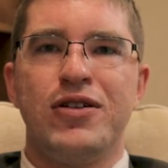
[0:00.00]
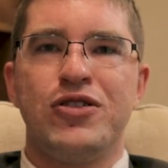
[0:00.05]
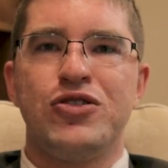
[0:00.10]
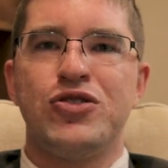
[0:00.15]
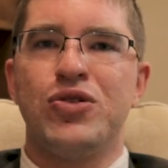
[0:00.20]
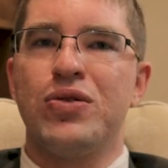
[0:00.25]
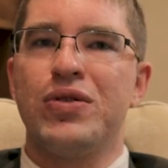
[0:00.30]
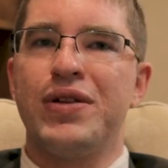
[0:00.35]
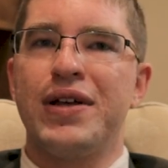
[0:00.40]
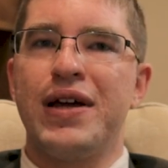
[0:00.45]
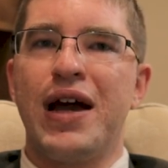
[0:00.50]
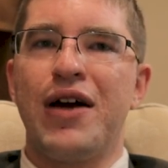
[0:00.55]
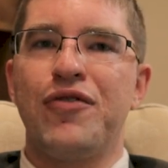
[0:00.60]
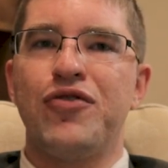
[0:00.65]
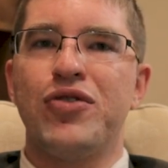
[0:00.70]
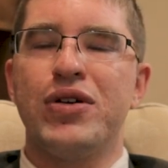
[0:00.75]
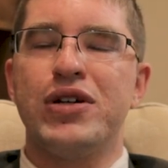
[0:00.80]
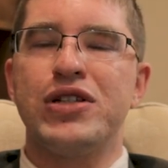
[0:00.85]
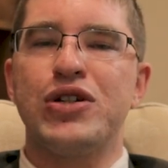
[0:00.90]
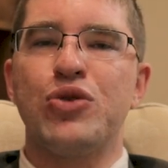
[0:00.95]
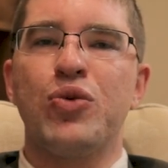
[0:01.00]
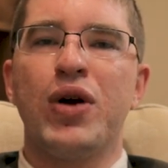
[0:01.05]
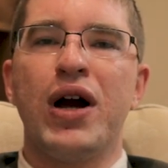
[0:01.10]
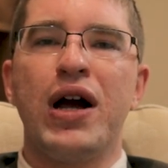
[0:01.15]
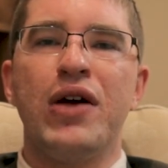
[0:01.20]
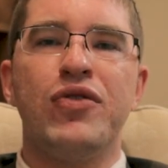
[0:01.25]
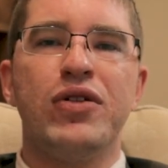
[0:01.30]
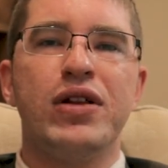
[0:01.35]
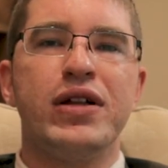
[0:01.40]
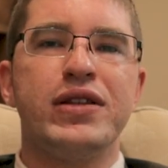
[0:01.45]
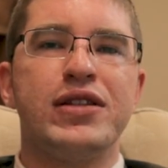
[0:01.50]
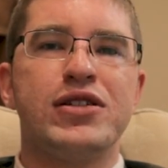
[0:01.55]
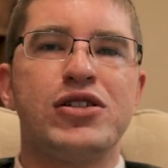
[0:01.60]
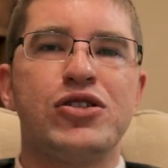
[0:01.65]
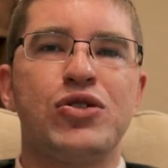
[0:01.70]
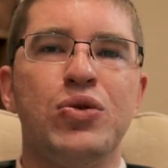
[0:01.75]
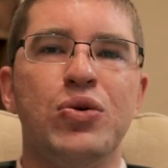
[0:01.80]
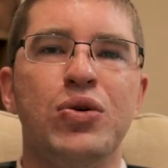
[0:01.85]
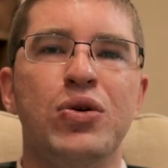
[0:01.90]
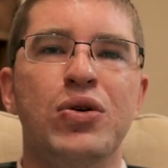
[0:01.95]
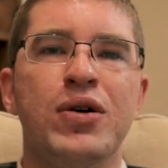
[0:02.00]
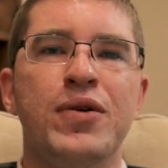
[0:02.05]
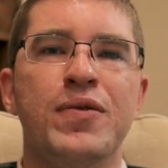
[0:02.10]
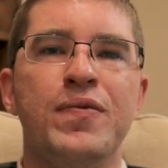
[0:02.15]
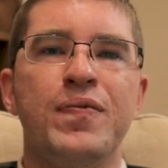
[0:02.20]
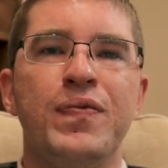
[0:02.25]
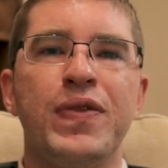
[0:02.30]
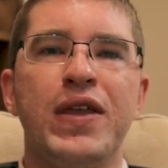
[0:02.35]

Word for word: Shortly after his arrival at the school,